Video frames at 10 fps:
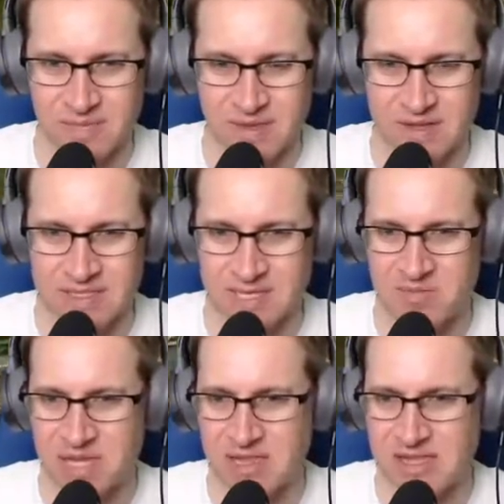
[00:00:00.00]
It's going to
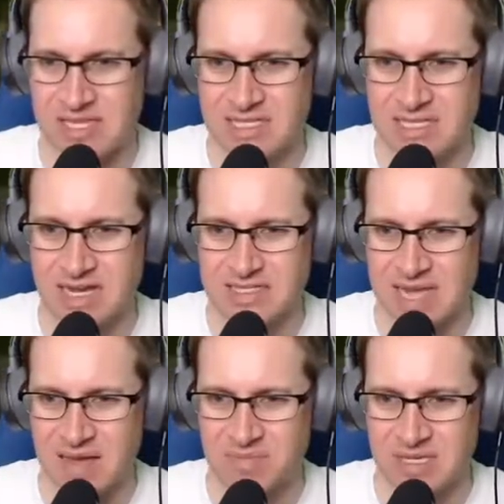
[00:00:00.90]
make these guys
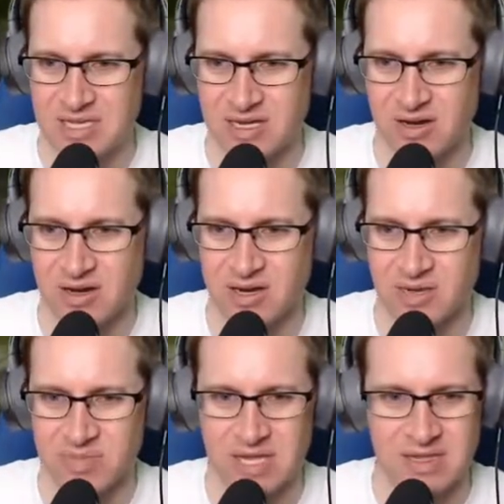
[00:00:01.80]
happy here.
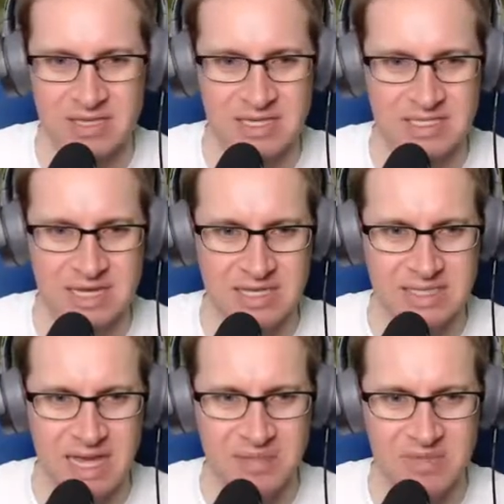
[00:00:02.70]
It'll make these guys
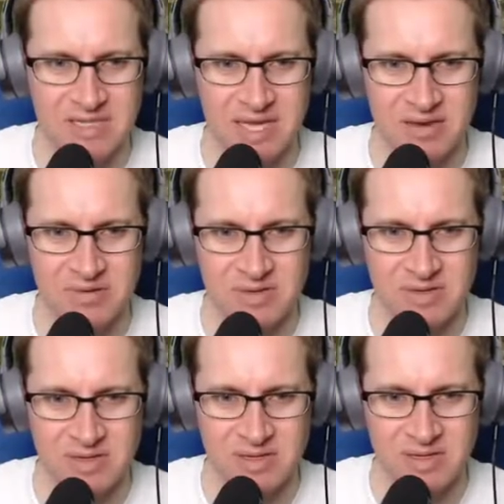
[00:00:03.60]
happy down
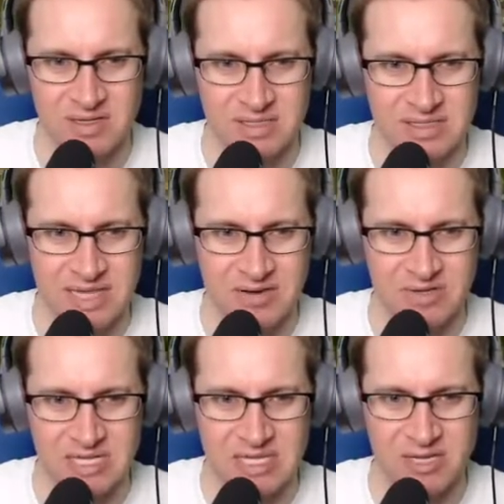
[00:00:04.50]

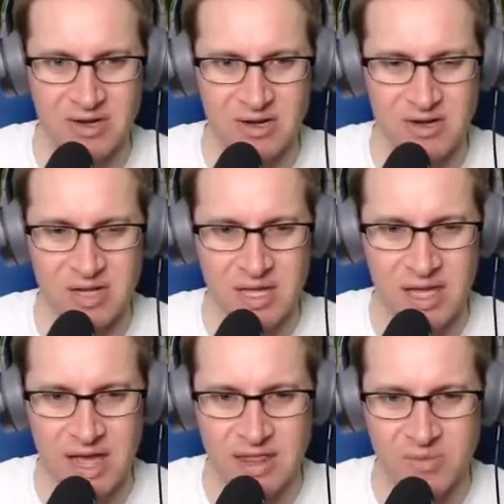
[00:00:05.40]
here.
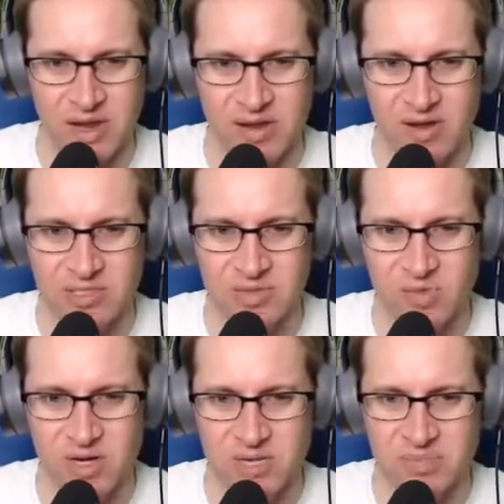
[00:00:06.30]
And then what I also
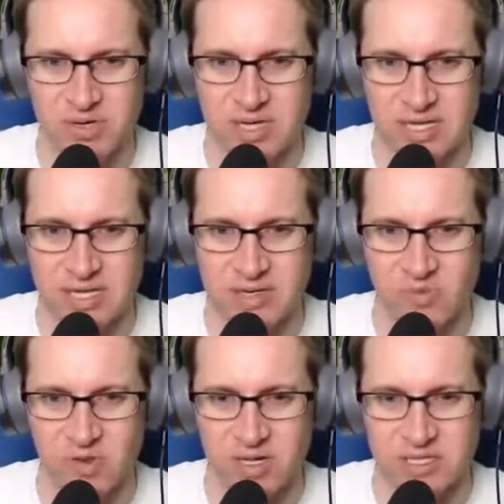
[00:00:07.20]
wanted to put in
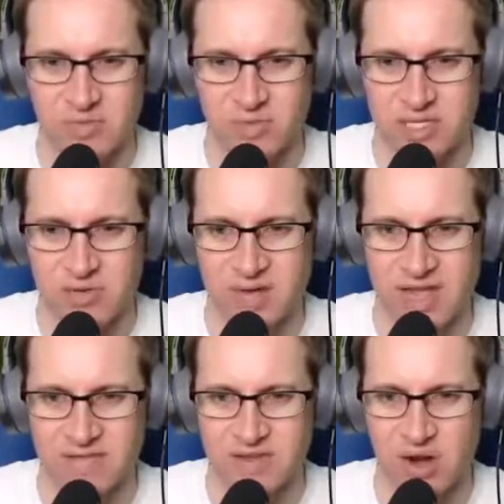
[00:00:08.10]
was we don't
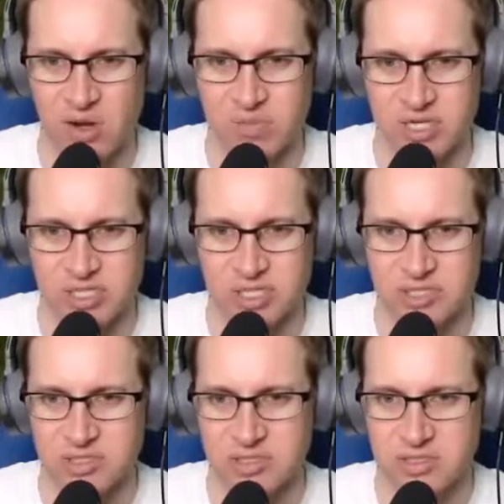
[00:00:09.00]
have garbage.